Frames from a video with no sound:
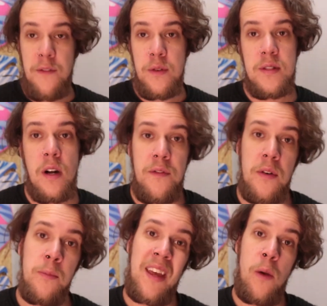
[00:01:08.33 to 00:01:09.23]
If you start
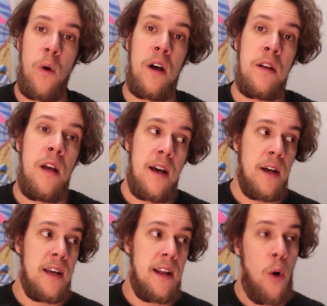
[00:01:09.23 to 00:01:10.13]
from day one
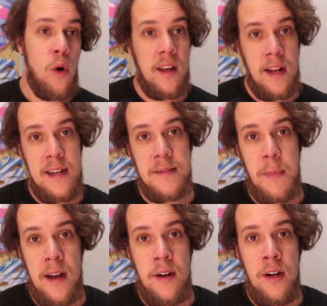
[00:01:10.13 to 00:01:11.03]
in an organized
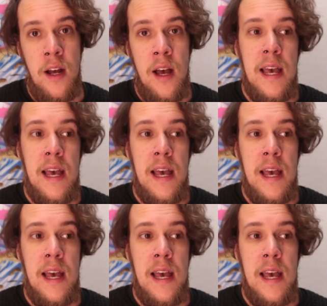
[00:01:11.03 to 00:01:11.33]
manner,